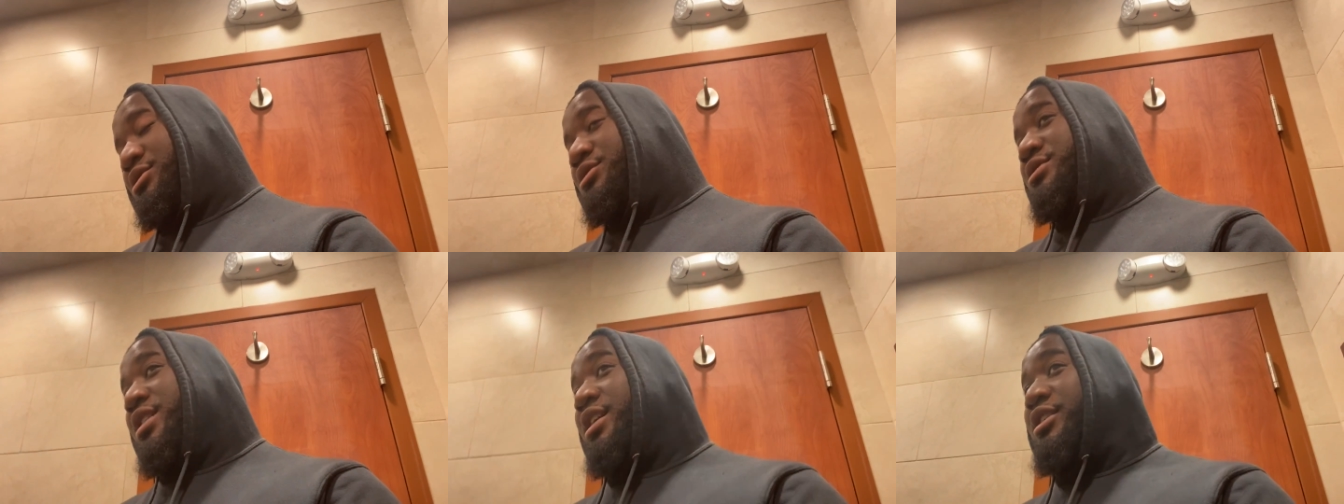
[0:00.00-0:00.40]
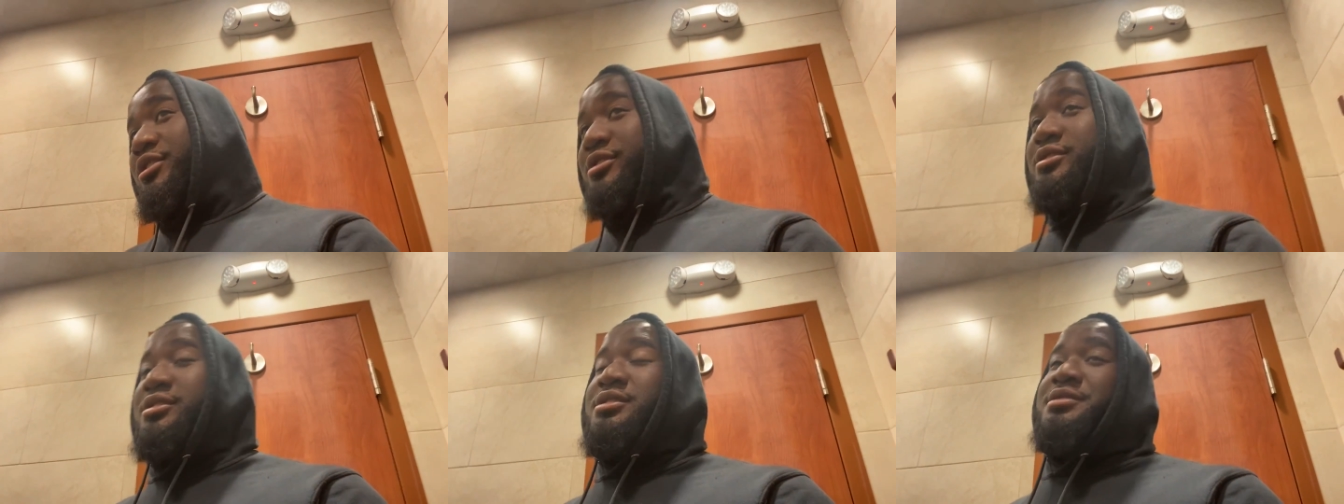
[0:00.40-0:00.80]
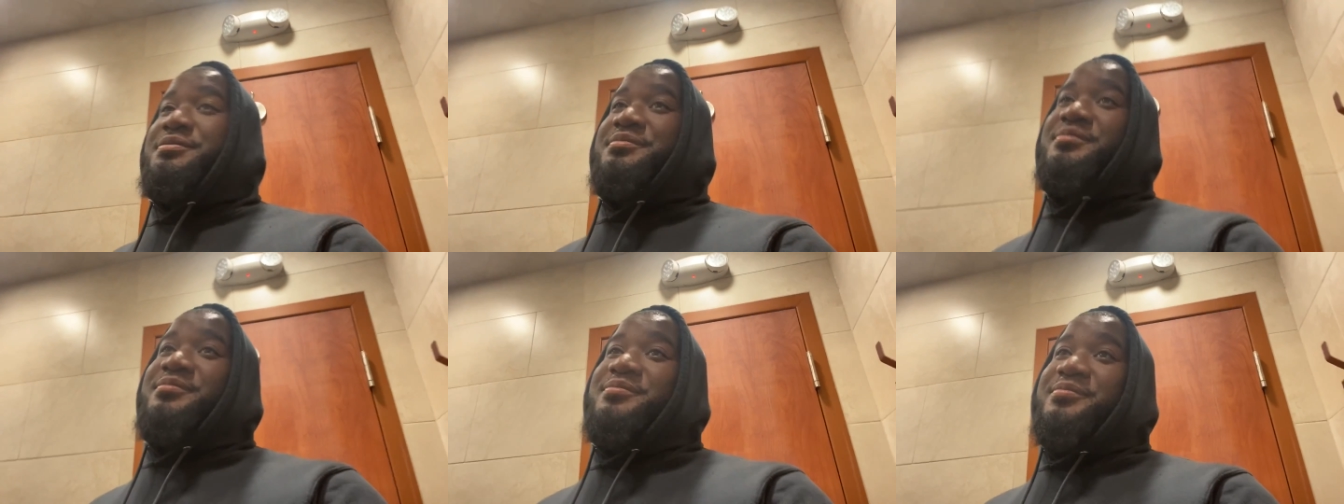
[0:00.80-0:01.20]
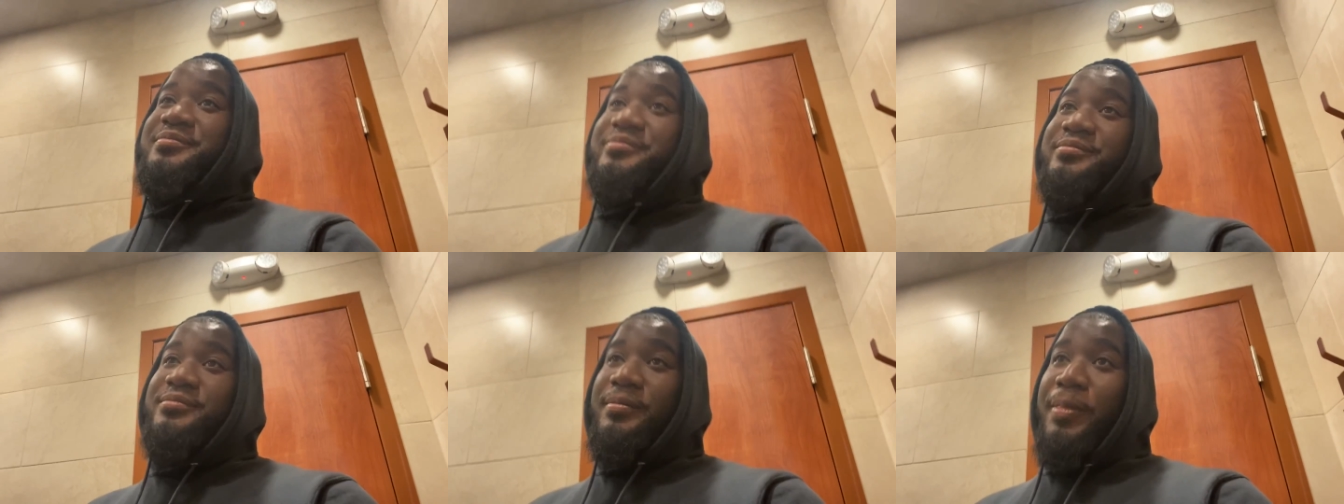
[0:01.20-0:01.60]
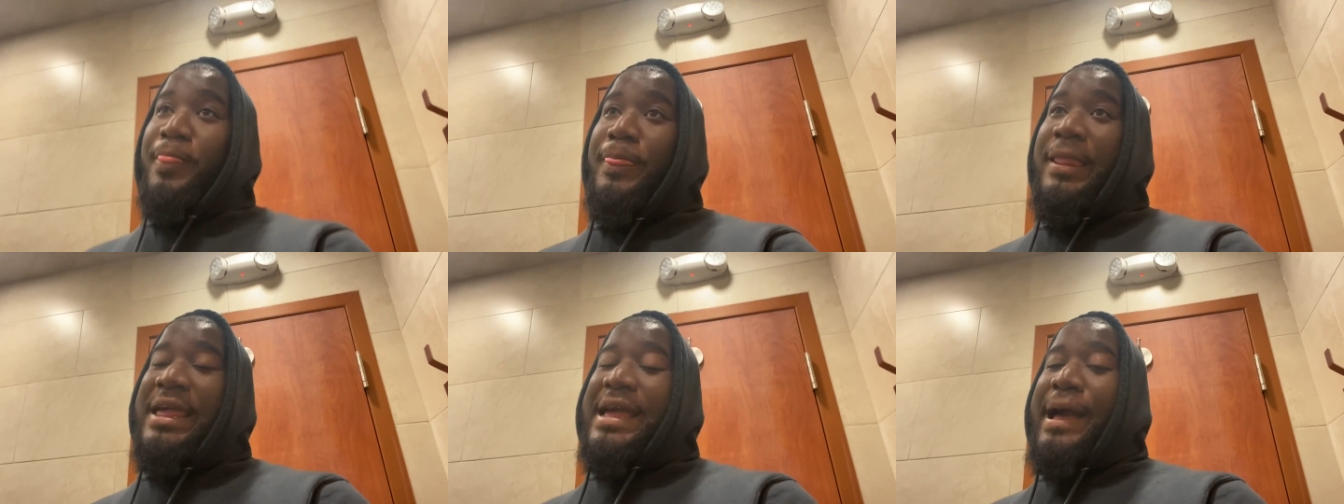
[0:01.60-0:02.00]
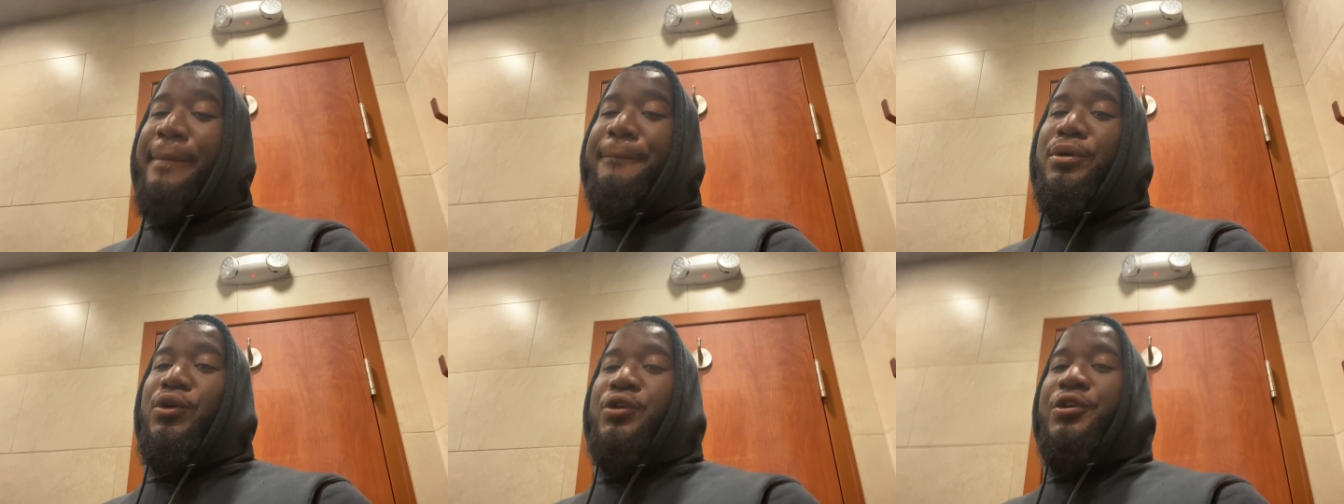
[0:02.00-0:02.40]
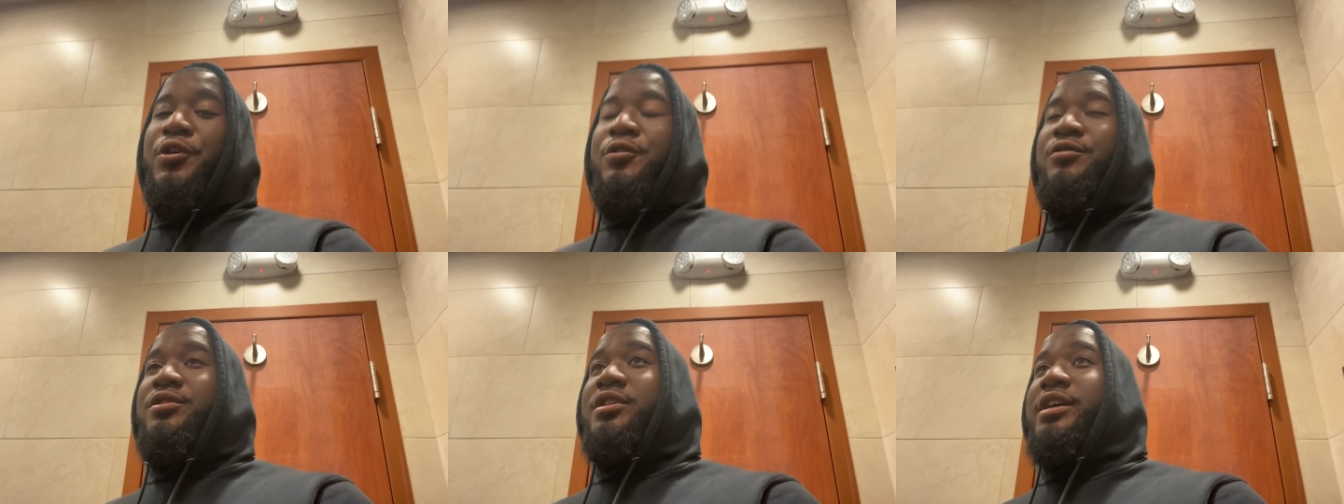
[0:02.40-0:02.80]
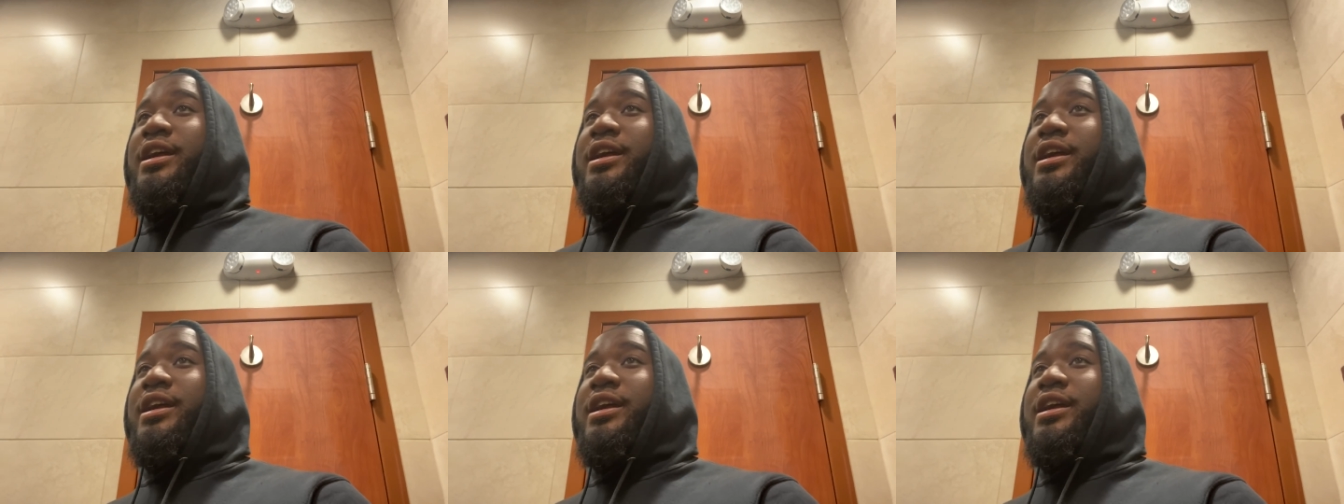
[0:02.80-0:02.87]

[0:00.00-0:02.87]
trainer got pulled over,